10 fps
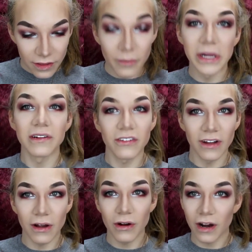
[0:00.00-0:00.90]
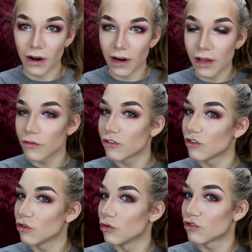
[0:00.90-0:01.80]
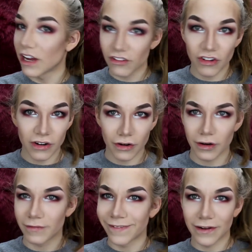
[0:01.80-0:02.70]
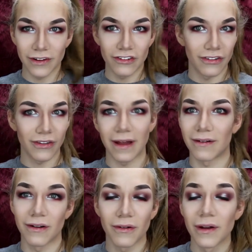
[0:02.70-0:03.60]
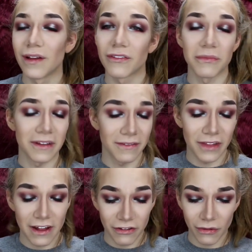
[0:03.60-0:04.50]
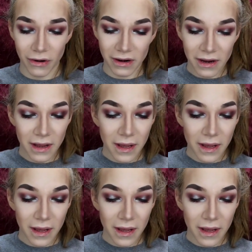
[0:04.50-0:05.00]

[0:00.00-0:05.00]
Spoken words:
The money does not go to her, it goes to transgender foundations, I don't know, something of that sort.